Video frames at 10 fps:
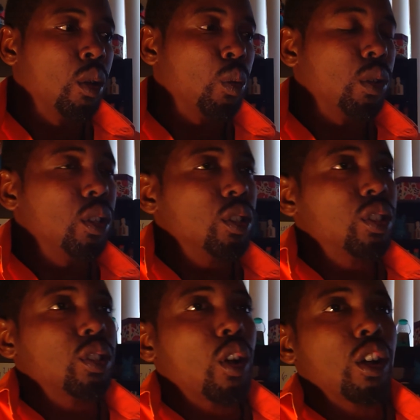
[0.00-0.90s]
Well,
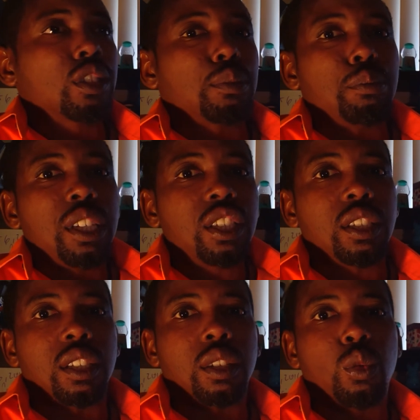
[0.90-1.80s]
lilSTAR's
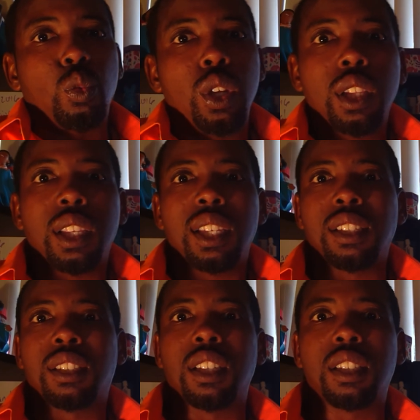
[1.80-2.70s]
mission really
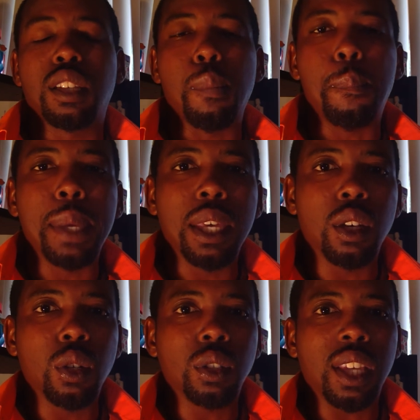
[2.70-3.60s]
is just to
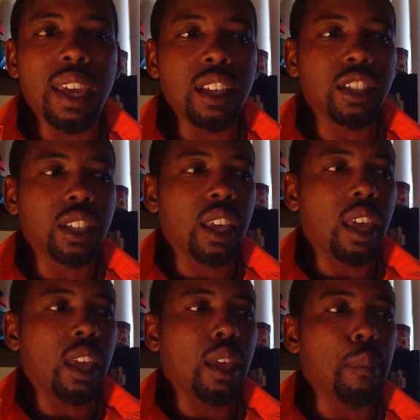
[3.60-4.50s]
build,
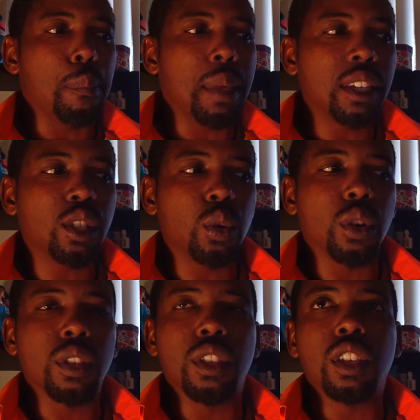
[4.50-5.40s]
educate, and
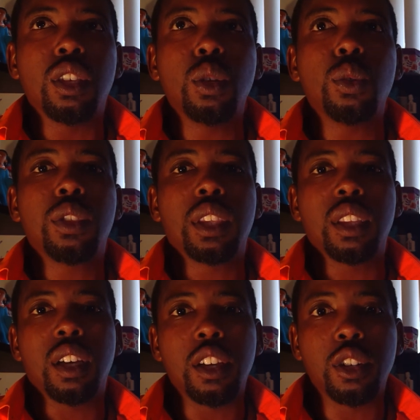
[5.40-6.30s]
mentor the youth in the
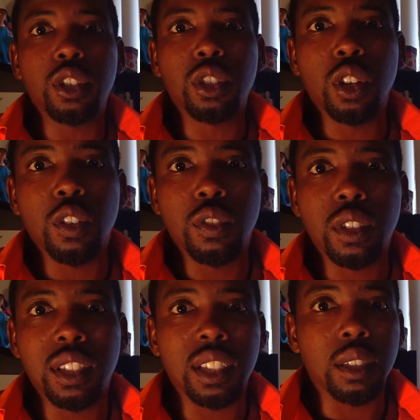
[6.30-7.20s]

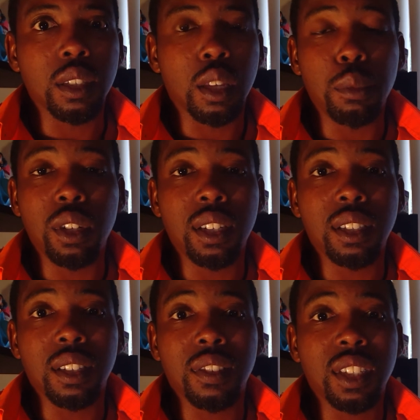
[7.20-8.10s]
underserved
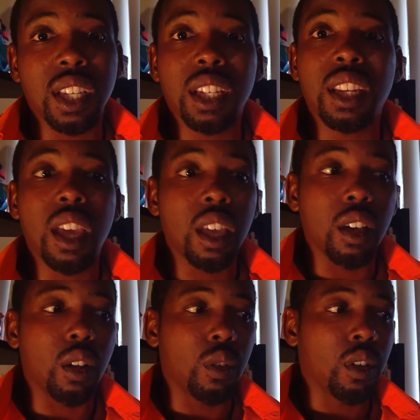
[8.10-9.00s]
communities of San Diego